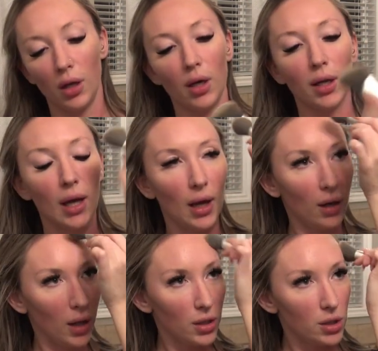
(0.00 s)
And
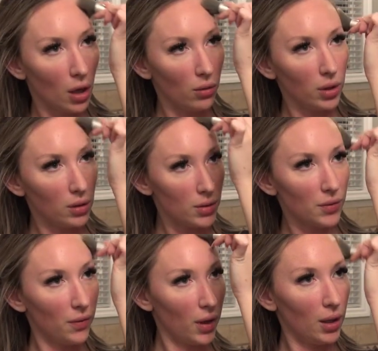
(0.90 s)
again, I don't use
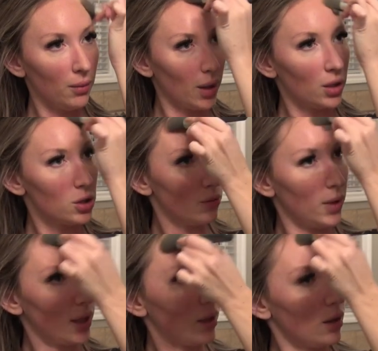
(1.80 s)
very much
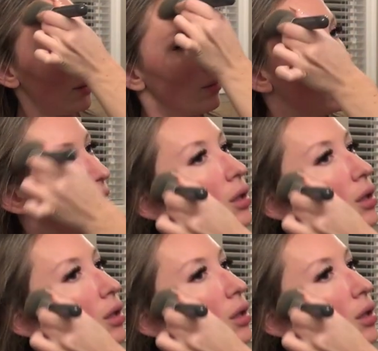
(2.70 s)
makeup.